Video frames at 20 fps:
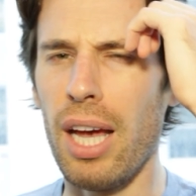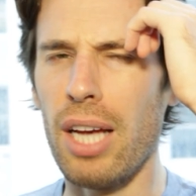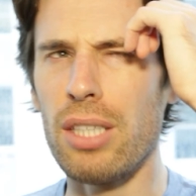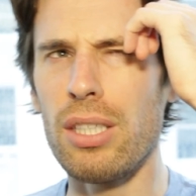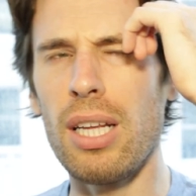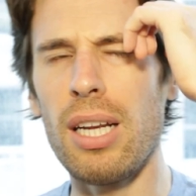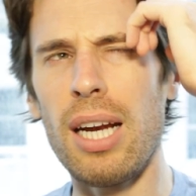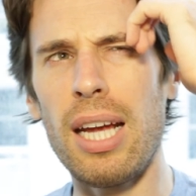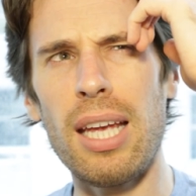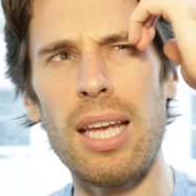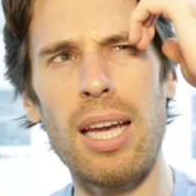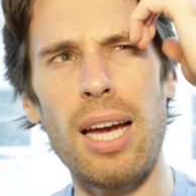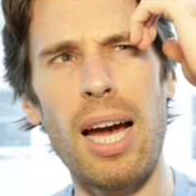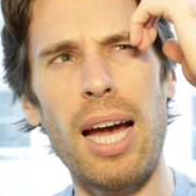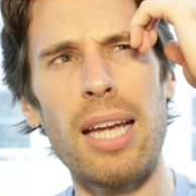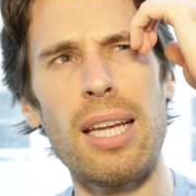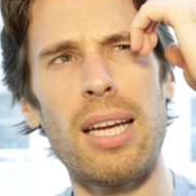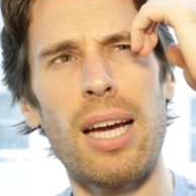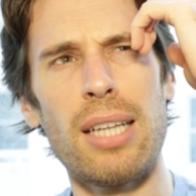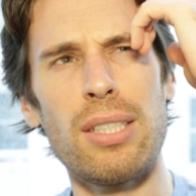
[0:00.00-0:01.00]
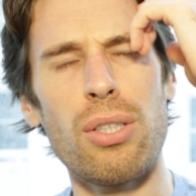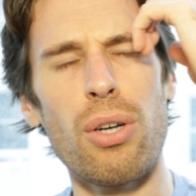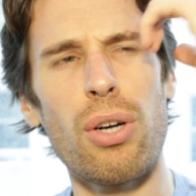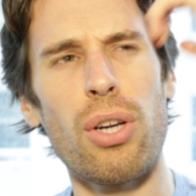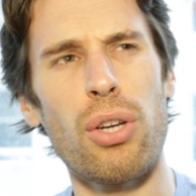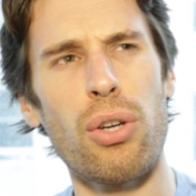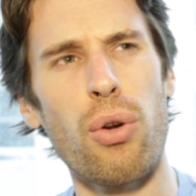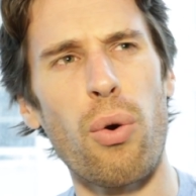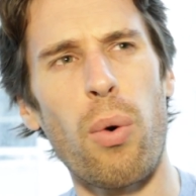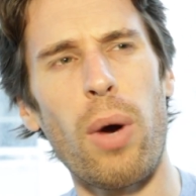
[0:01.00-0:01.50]
So then I
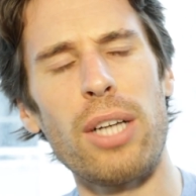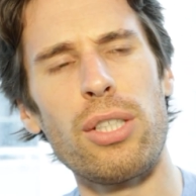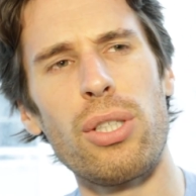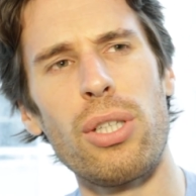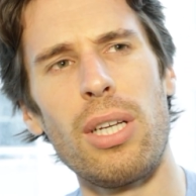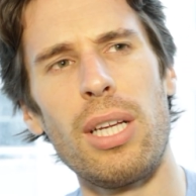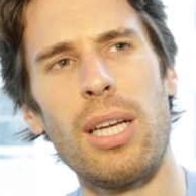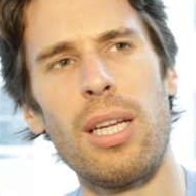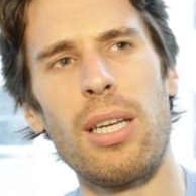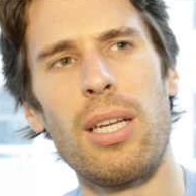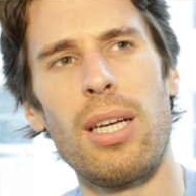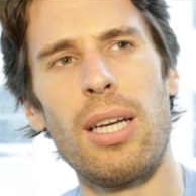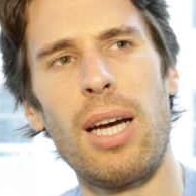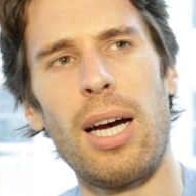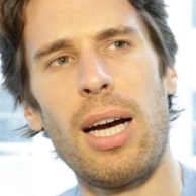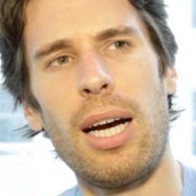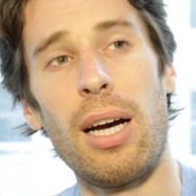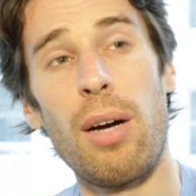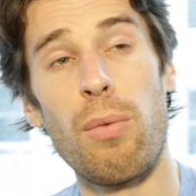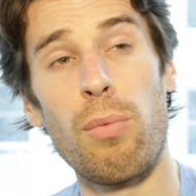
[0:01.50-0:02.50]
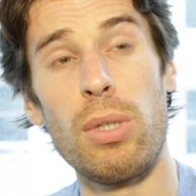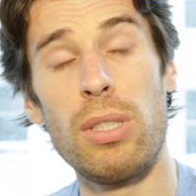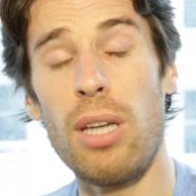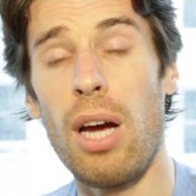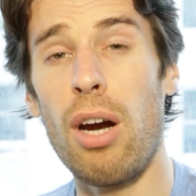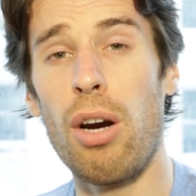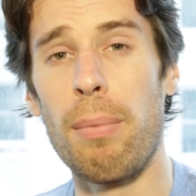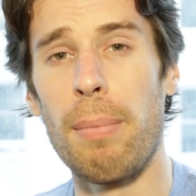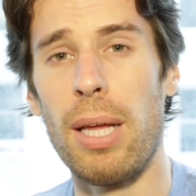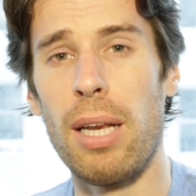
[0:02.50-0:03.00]
started questioning
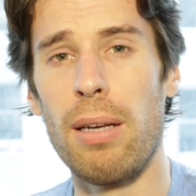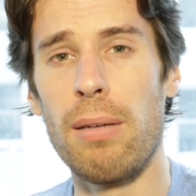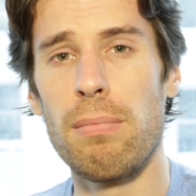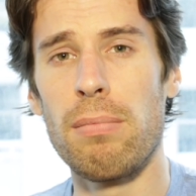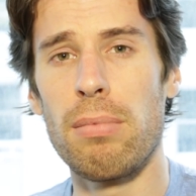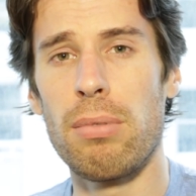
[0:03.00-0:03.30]
retirement.